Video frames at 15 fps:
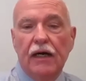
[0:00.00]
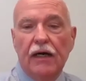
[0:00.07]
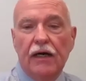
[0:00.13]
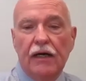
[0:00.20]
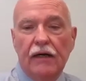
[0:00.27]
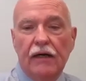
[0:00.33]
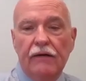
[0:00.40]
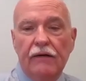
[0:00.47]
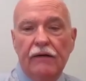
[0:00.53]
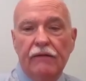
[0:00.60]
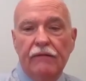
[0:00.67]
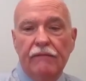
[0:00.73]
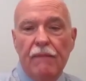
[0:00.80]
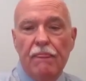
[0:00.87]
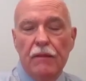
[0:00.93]

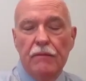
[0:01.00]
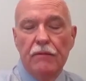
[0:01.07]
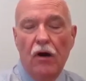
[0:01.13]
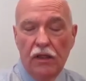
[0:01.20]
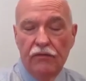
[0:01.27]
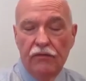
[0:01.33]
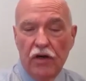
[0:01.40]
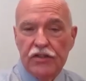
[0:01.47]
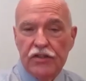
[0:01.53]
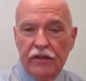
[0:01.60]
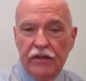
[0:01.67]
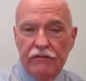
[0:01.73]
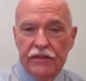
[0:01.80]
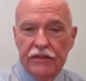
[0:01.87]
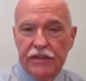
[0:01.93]
All of our
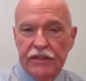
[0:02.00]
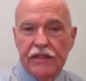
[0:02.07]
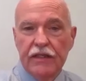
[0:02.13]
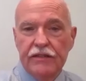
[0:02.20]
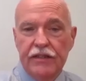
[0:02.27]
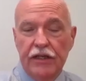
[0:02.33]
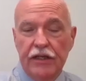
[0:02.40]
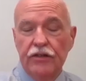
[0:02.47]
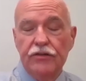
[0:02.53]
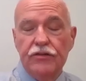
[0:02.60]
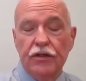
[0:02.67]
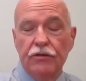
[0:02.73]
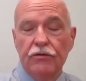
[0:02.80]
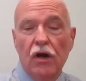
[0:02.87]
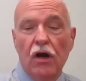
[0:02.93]
services continued
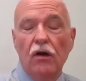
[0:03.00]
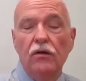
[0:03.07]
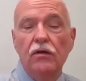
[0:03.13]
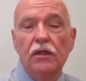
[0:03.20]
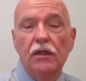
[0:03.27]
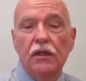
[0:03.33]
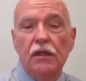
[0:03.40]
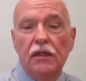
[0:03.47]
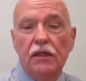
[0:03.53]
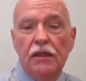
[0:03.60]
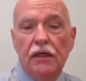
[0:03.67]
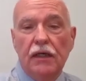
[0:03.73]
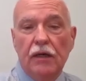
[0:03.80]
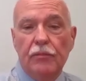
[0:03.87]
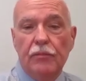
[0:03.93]
to grow,
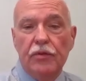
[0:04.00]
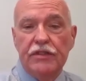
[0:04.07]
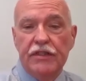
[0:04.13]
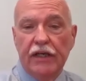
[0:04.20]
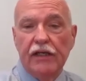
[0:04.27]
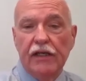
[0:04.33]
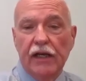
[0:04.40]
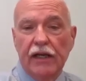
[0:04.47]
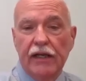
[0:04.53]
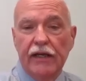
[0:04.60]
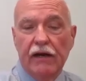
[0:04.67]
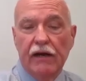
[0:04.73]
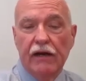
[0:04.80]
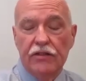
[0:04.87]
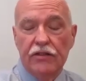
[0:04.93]
particularly
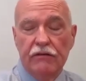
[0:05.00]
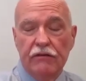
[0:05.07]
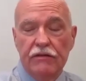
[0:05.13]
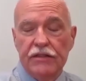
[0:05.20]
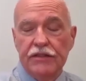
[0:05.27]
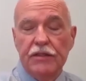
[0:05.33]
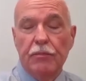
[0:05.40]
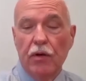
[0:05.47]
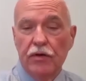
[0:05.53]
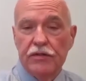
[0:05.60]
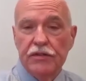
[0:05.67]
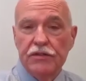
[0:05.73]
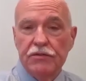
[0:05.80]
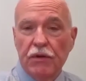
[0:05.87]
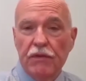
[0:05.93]
our services to
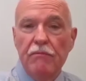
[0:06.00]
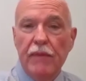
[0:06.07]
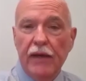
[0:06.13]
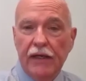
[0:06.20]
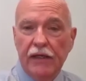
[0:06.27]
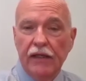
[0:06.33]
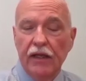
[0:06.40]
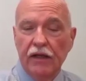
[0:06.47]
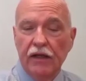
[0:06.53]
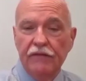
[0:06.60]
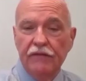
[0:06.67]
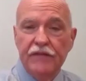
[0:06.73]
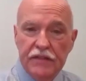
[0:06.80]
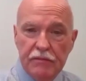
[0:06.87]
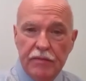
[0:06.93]
persons with mental health
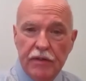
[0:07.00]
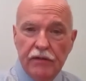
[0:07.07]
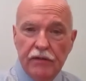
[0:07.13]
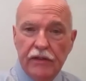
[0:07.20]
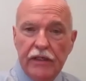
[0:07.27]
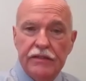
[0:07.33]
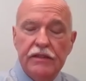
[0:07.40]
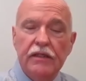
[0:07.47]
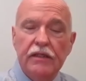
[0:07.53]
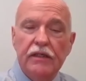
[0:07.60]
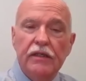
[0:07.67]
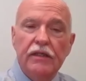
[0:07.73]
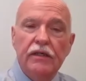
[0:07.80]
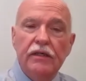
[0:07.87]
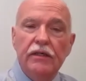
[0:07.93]
disabilities.
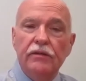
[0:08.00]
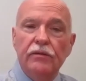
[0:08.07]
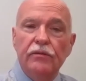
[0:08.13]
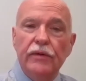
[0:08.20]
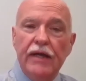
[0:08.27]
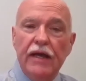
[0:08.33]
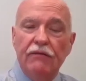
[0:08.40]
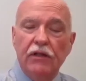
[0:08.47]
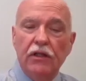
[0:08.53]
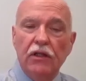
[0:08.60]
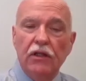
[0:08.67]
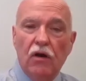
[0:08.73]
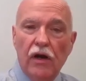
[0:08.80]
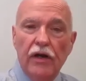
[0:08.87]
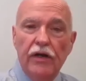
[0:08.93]
We have a
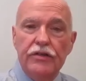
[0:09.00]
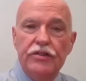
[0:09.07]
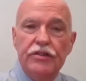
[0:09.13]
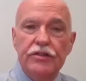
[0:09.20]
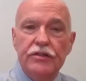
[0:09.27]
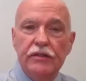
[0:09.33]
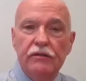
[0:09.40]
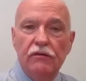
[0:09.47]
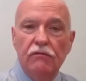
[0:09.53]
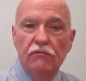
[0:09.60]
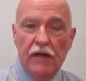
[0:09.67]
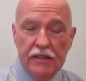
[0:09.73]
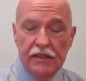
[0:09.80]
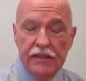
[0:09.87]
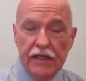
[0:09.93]
large
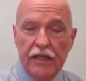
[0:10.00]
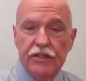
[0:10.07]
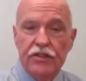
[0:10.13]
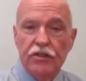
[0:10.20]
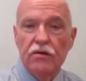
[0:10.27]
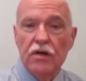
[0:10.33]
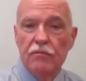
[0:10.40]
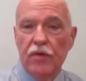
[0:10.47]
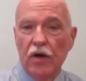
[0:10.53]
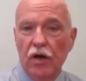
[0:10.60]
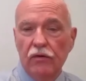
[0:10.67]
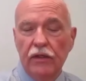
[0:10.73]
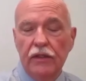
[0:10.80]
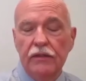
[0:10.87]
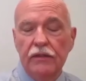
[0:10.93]
residential
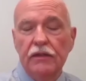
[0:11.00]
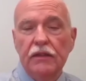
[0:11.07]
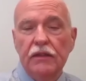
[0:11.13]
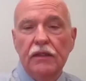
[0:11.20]
component